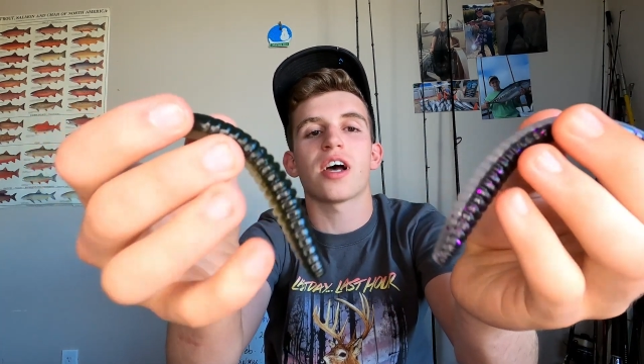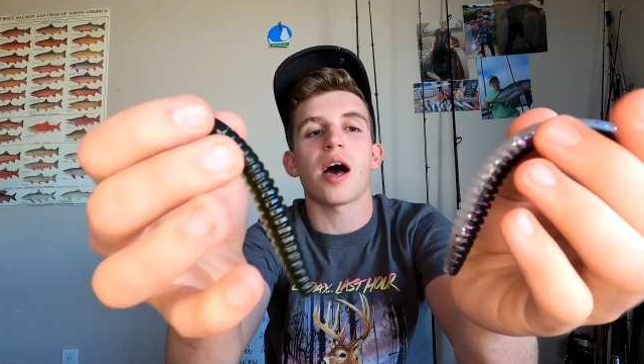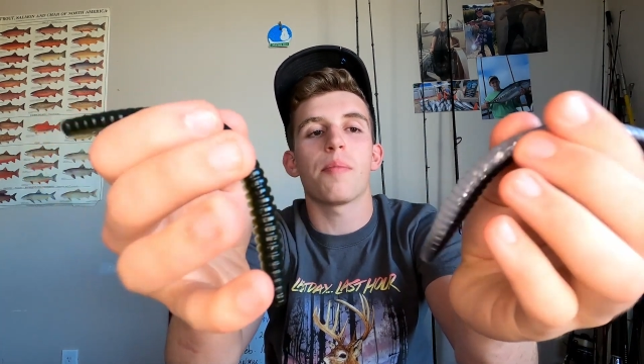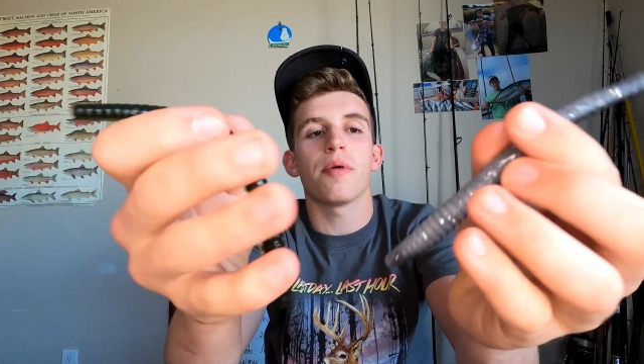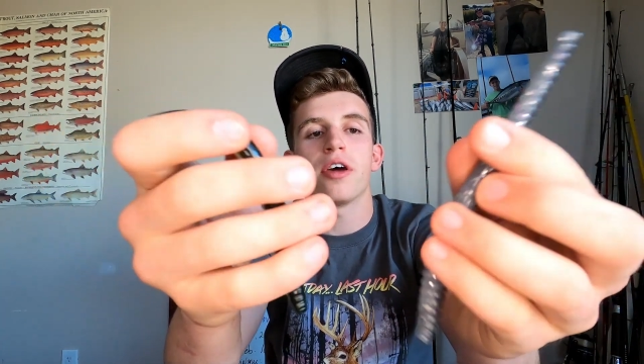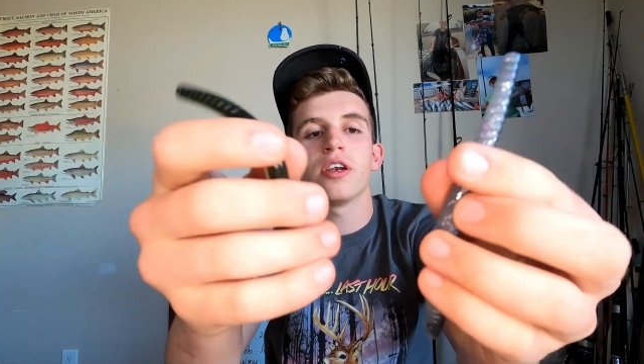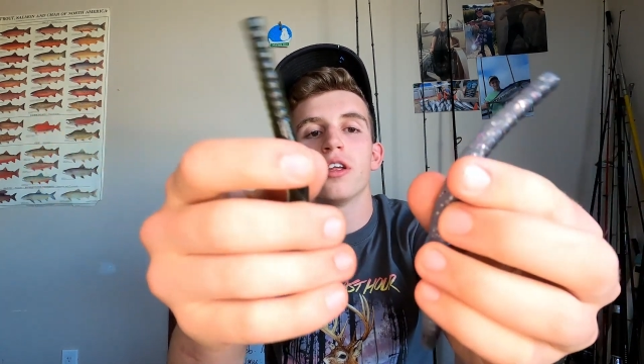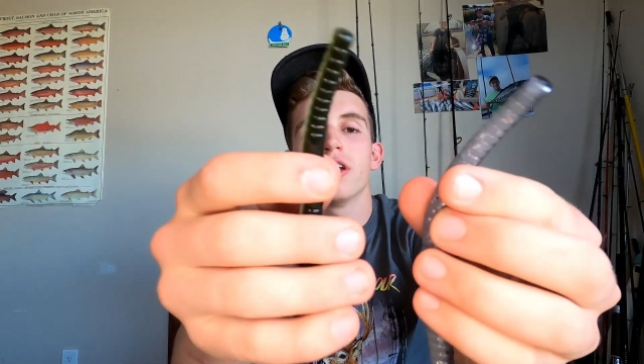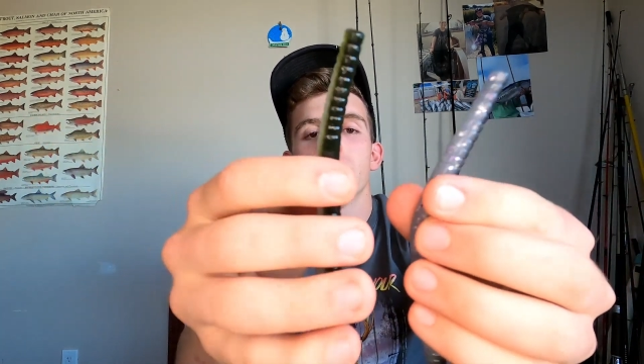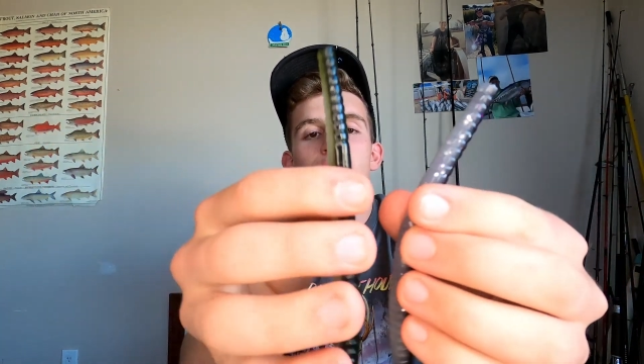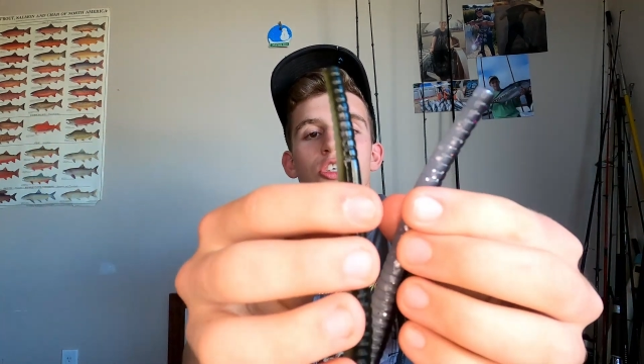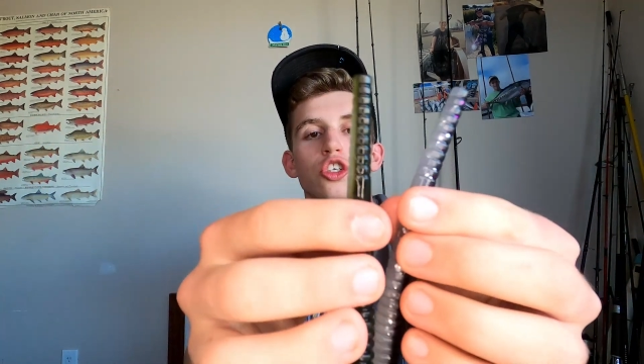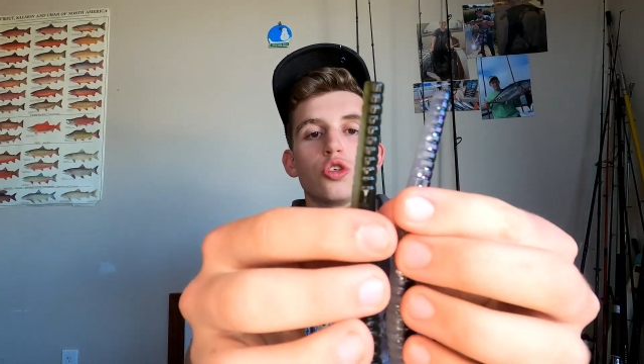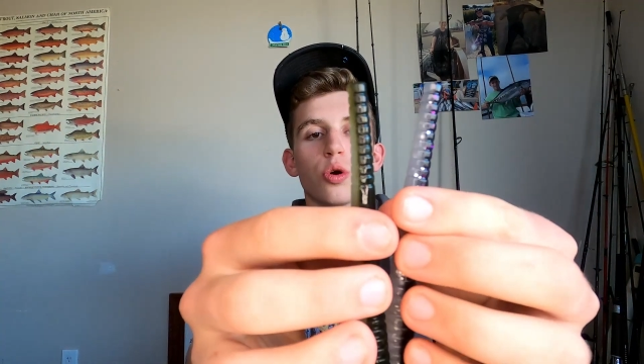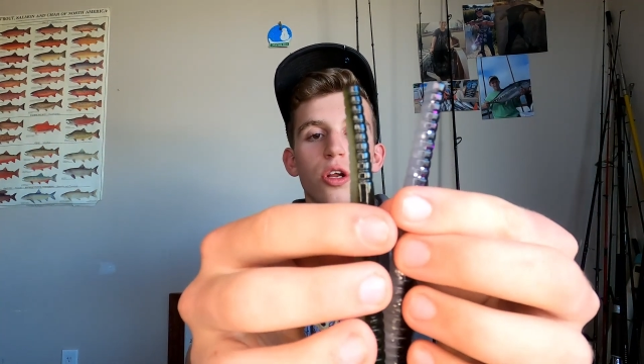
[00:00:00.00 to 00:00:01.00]
top end,
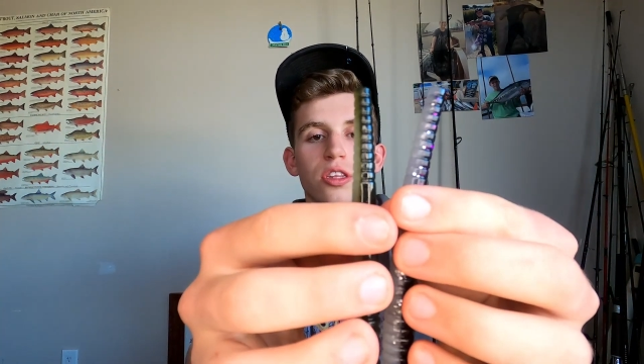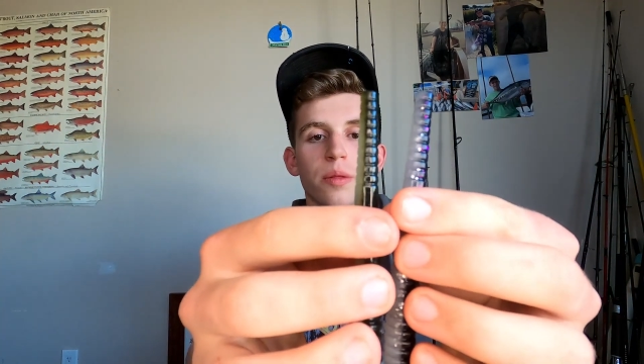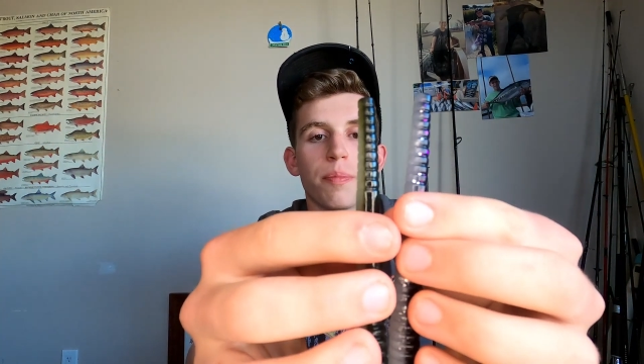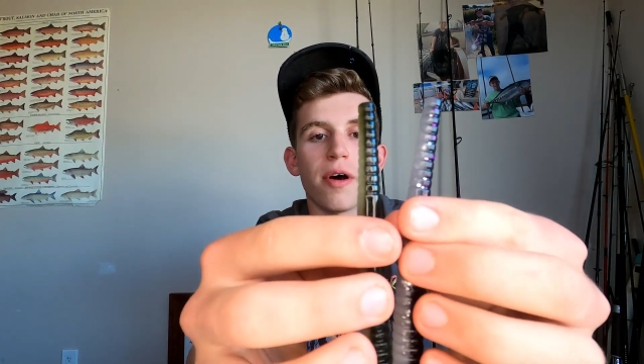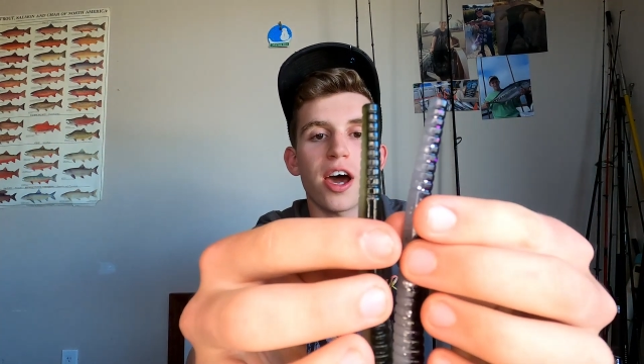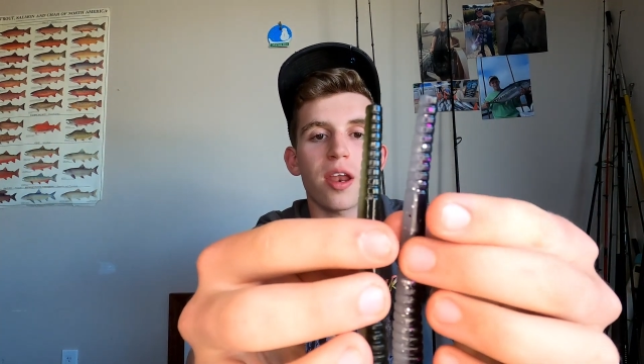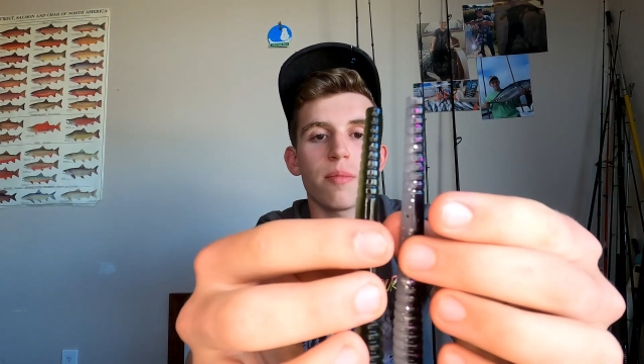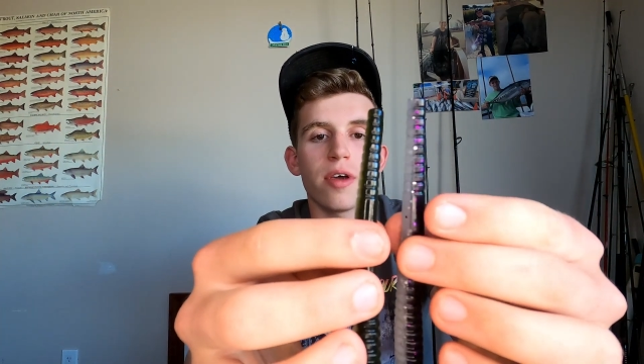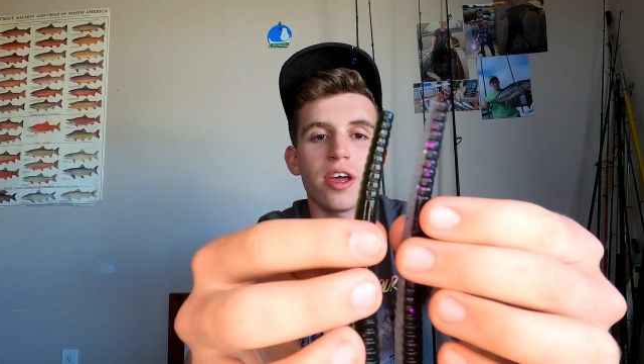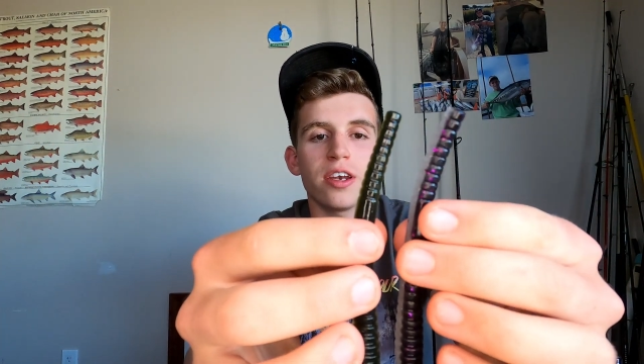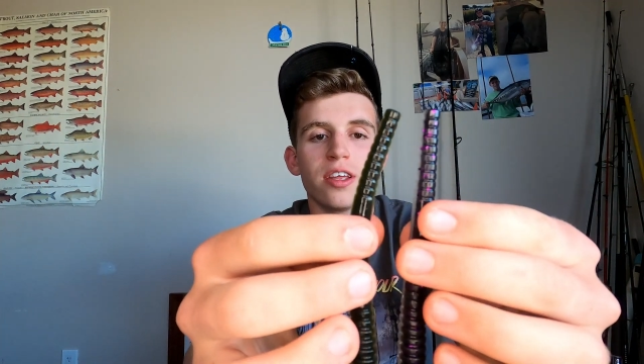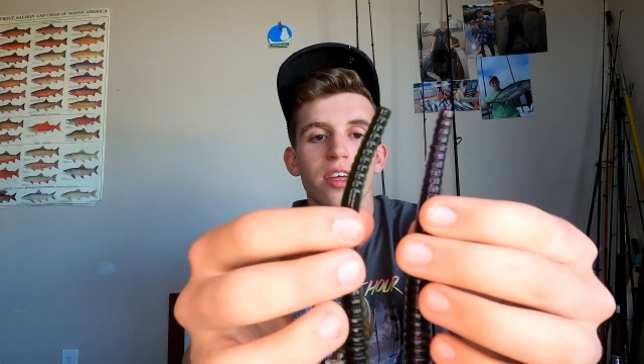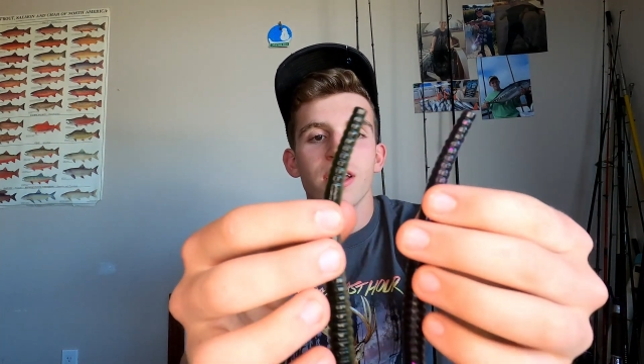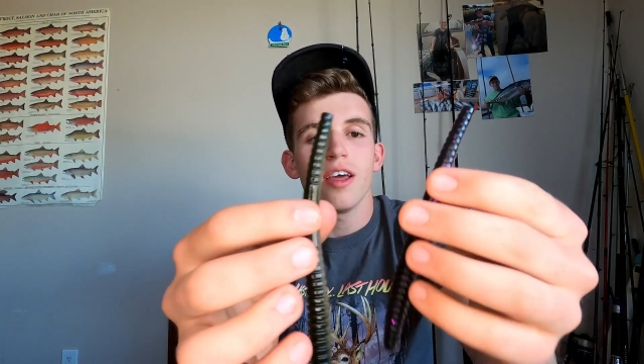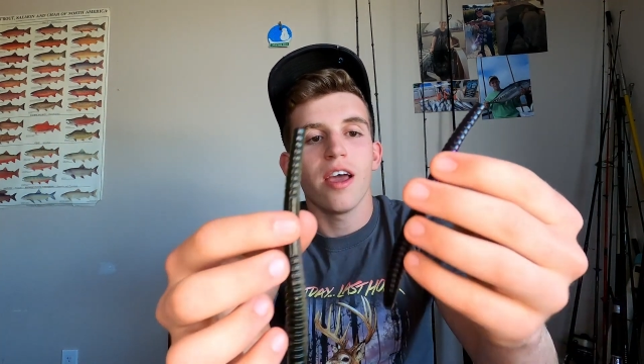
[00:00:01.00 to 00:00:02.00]
shorter at the bottom
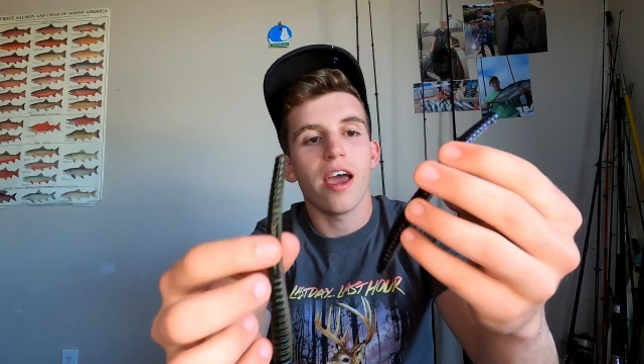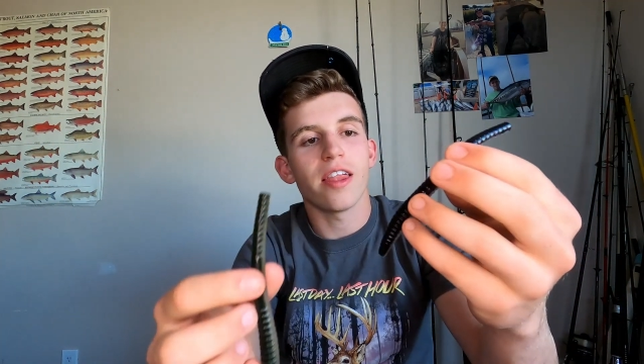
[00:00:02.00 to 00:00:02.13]
end.